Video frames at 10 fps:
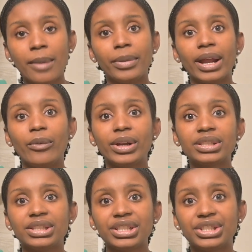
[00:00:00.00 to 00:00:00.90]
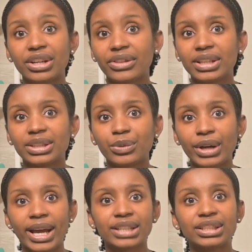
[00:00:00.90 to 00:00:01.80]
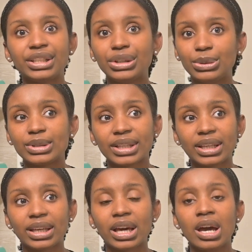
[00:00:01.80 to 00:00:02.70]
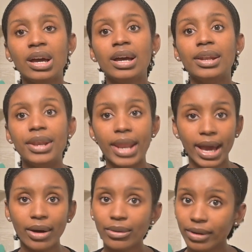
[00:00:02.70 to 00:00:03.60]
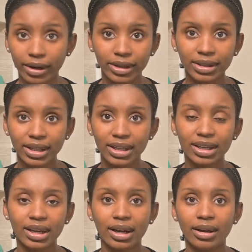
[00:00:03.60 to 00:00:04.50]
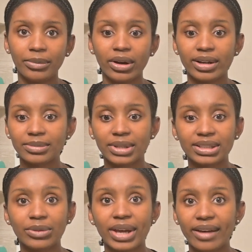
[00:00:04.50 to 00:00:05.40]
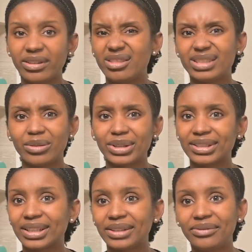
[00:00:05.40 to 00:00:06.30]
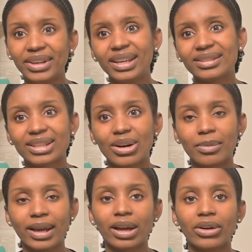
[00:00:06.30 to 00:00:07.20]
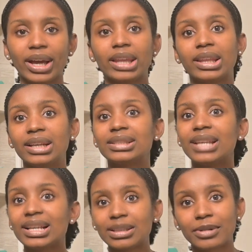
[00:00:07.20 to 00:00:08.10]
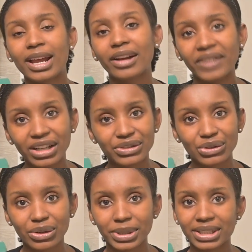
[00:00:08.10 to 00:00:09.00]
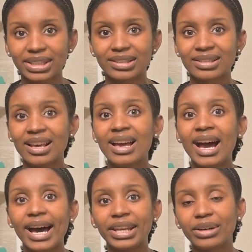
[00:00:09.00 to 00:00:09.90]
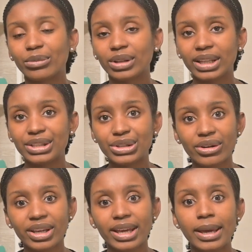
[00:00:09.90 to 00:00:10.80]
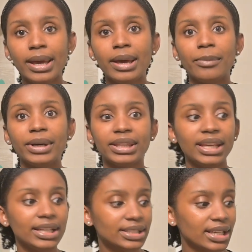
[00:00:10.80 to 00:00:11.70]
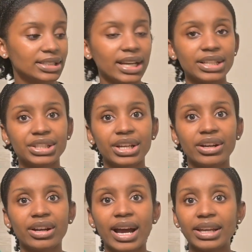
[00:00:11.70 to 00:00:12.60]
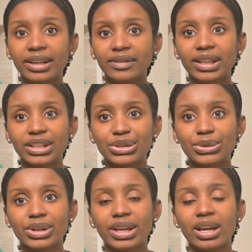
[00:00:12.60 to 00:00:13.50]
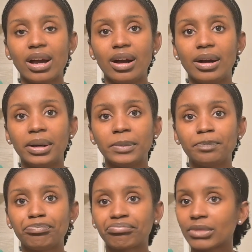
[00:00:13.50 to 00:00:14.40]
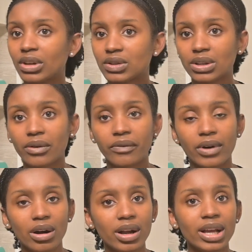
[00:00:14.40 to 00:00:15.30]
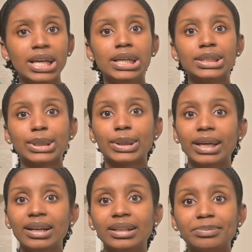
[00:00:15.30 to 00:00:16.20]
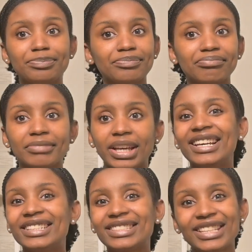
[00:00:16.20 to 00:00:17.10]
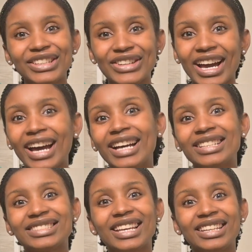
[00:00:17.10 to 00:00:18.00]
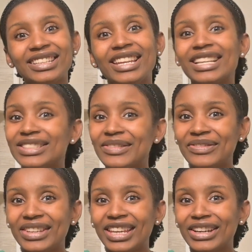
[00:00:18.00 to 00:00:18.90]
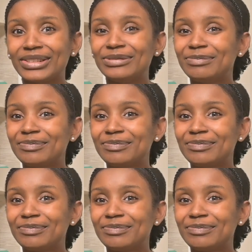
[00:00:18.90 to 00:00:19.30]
but i wanted to just share things that we're actually using now currently um, there are some things that we have used that wasn't a good fit so i'm like okay that's not something i can vouch for because i didn't really enjoy it but these these things that I shared, I definitely enjoy um, so far. So yeah, see you guys in the next video.